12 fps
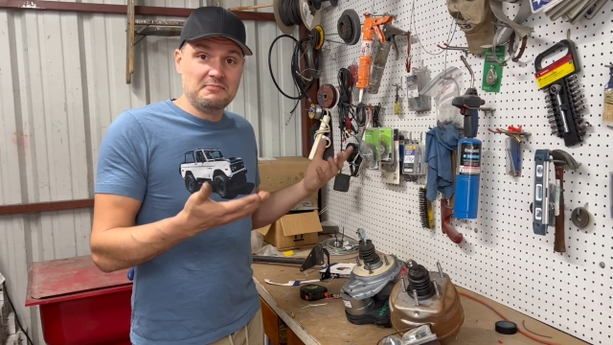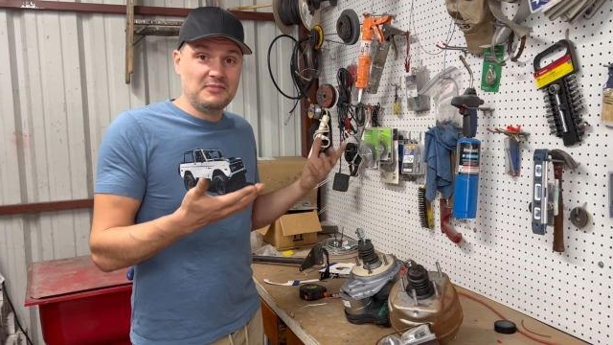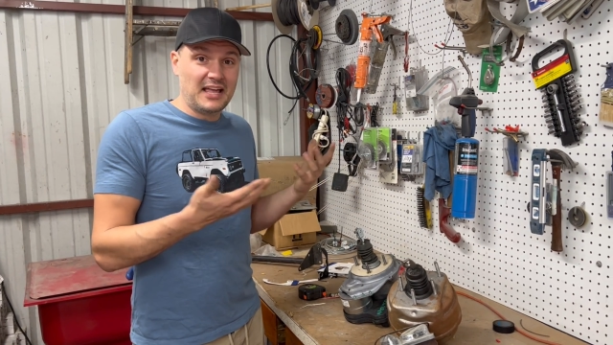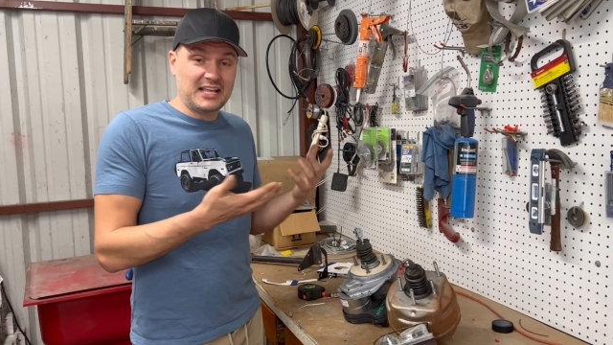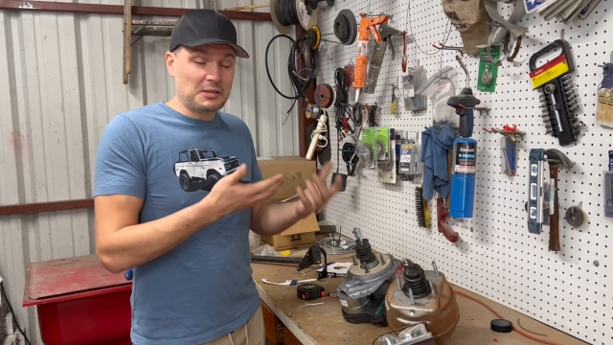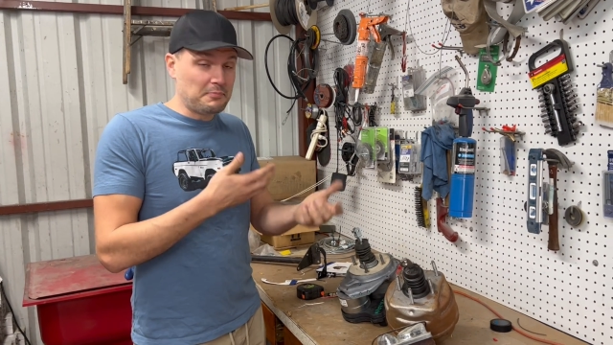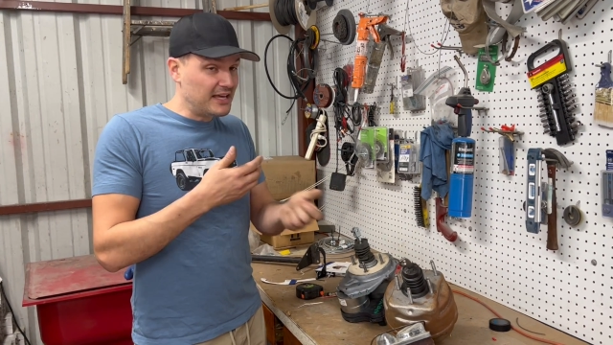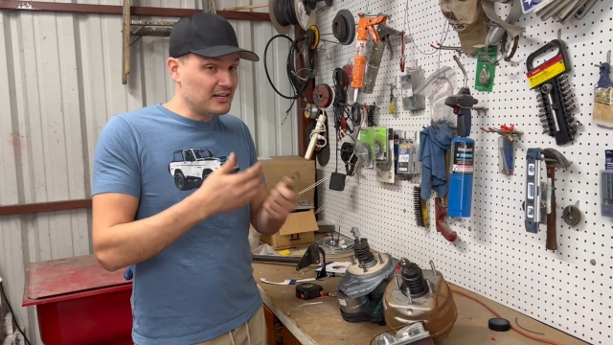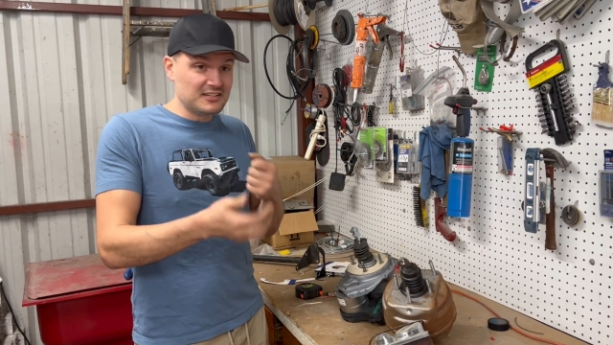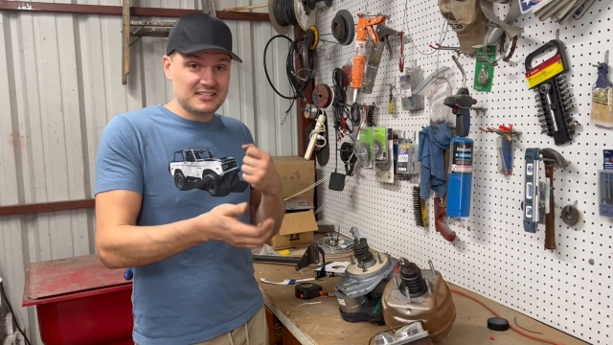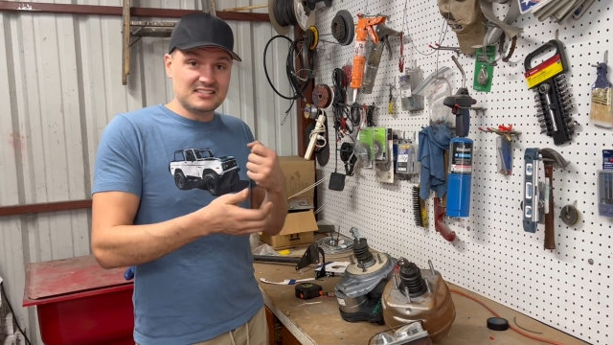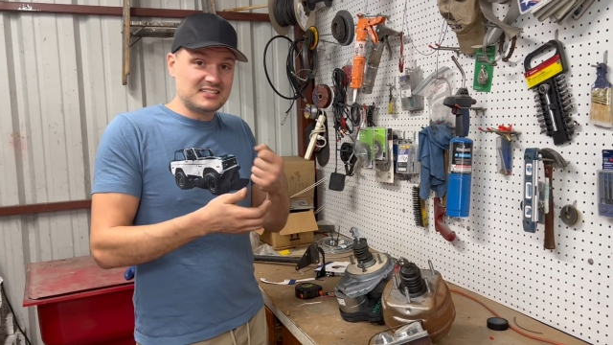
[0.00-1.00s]
Like the pedal
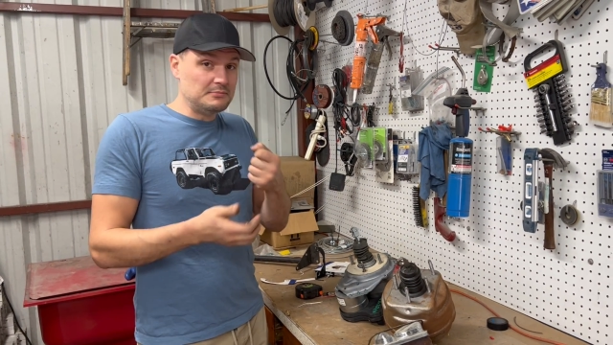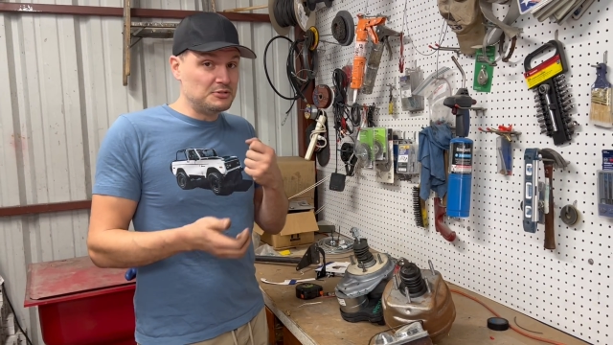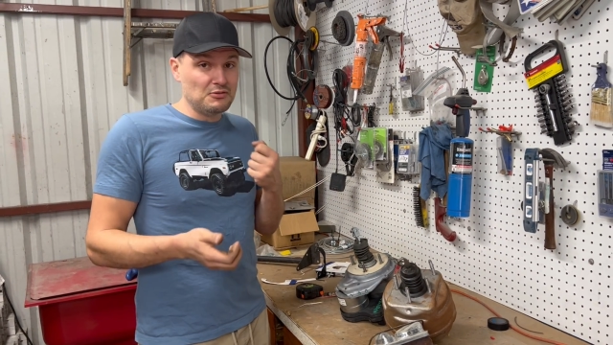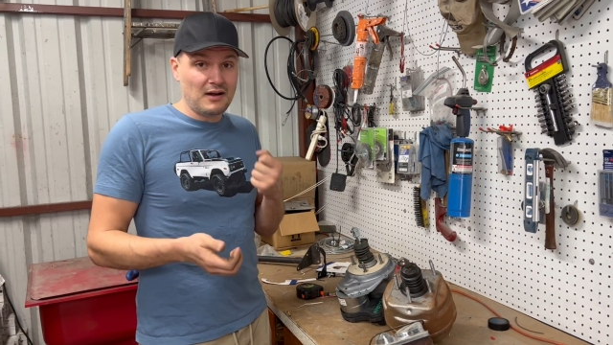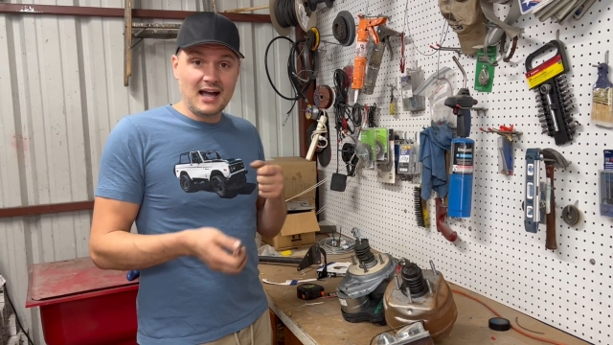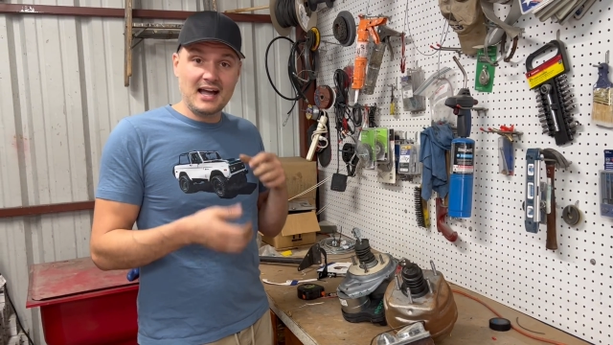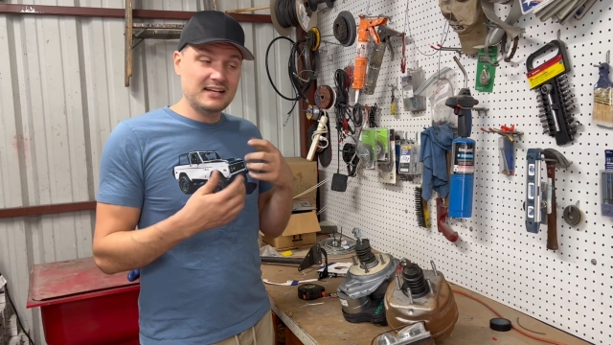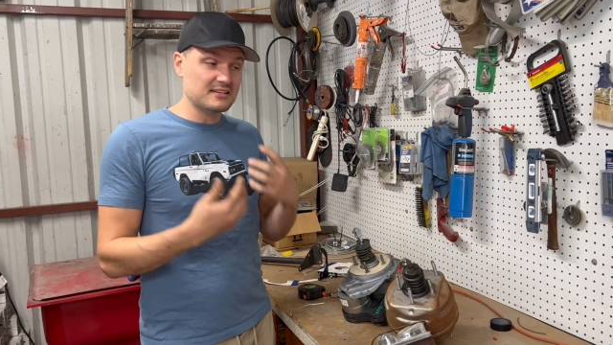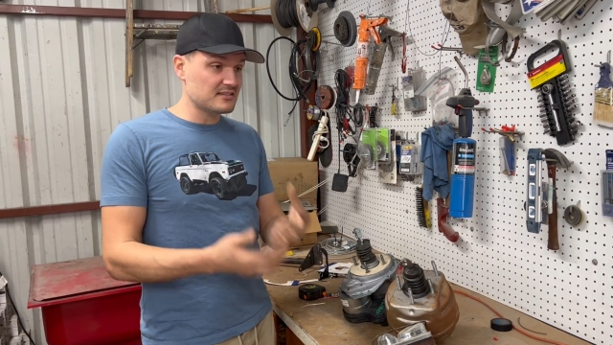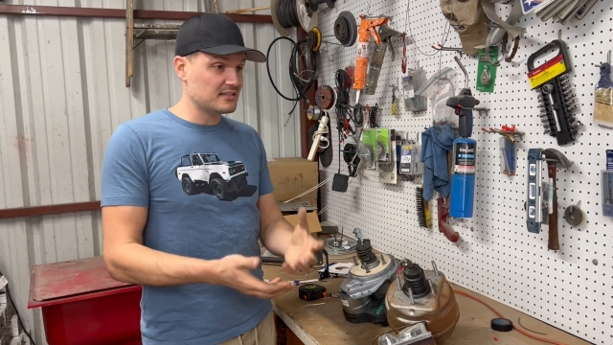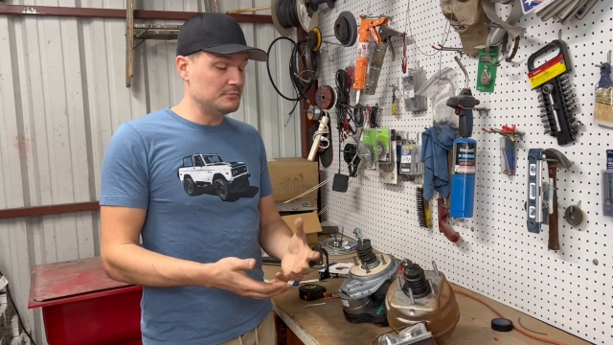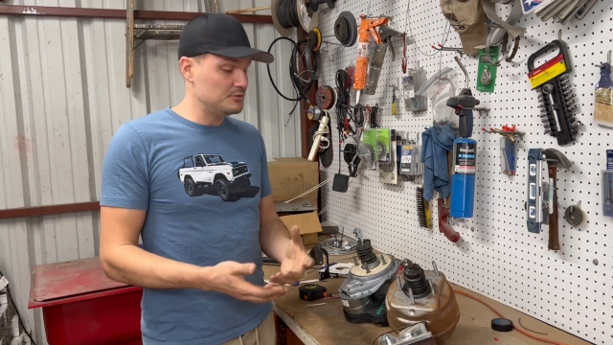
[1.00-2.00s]
doesn't seem too high, it
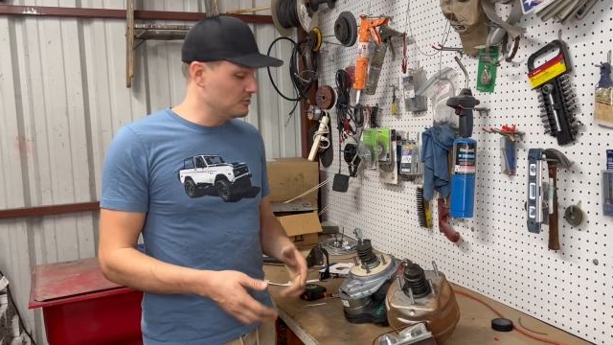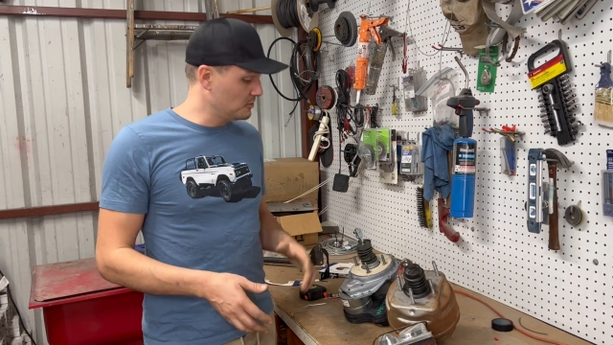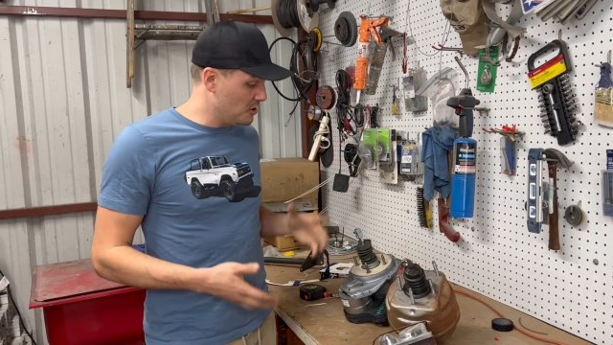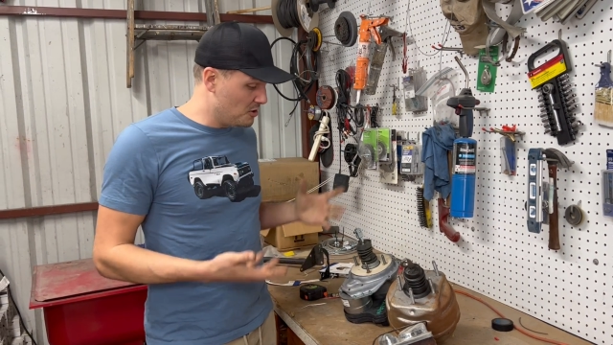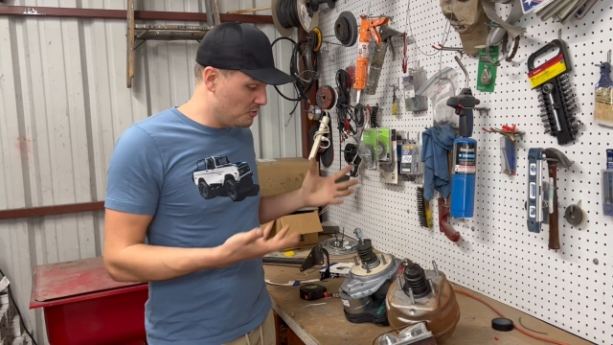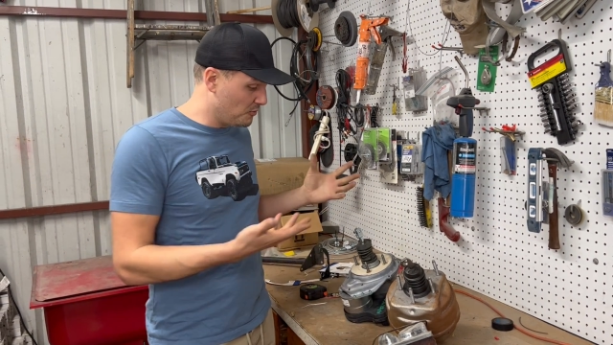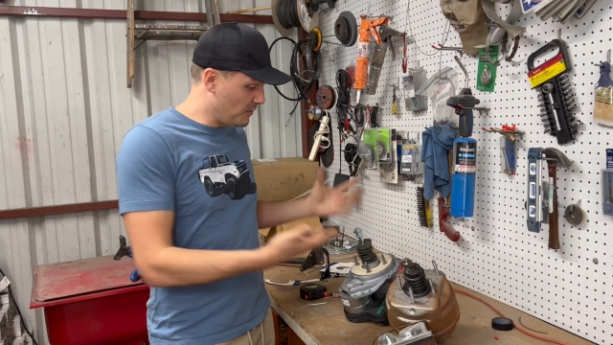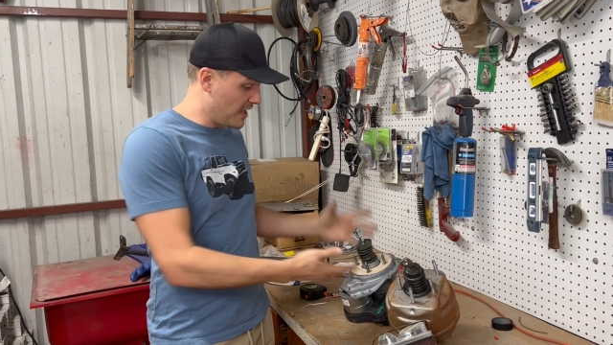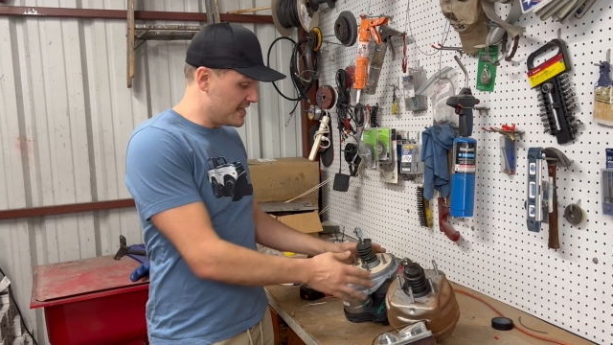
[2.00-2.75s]
doesn't seem too low.